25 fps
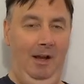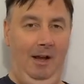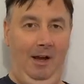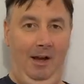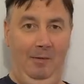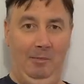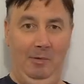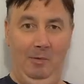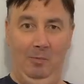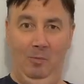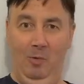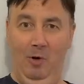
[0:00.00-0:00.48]

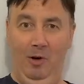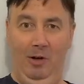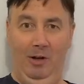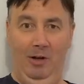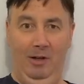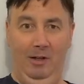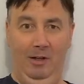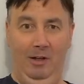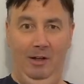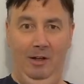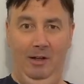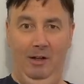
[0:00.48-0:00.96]
I've been
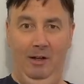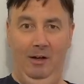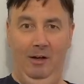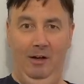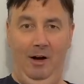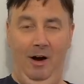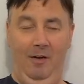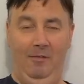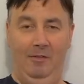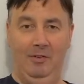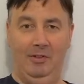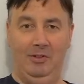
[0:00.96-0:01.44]
working in an
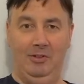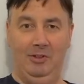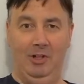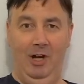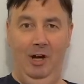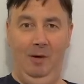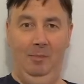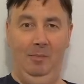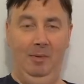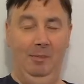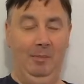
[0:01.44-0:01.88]
office job.